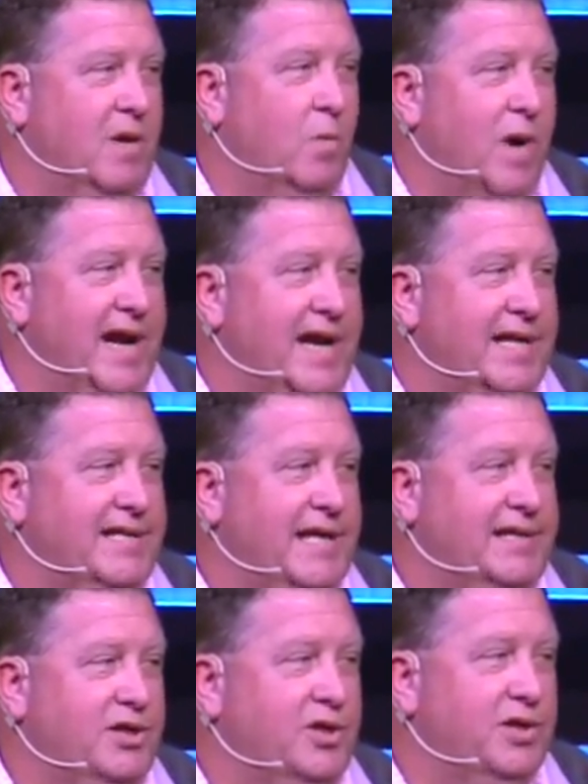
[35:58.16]
Why did it
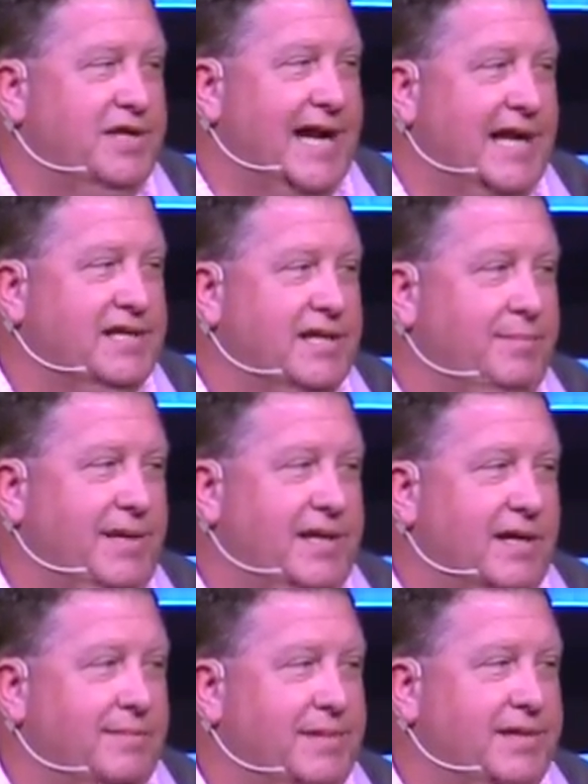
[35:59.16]
take the church actually
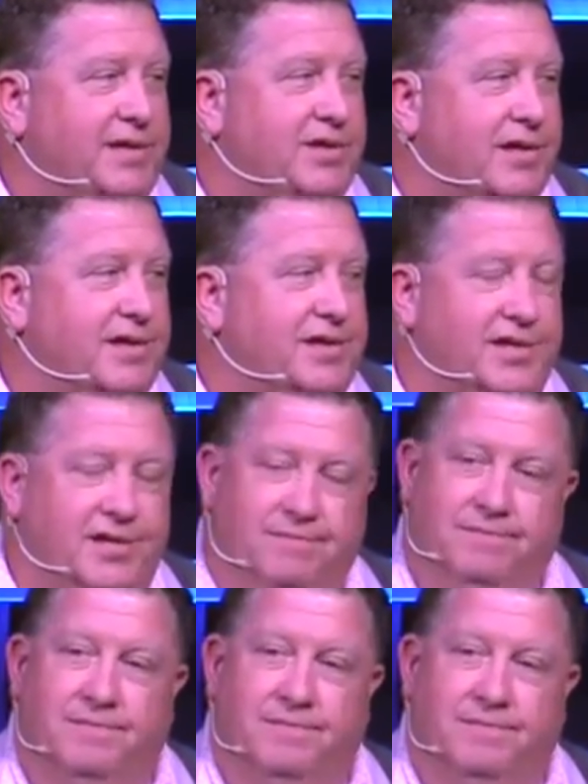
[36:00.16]
becoming the church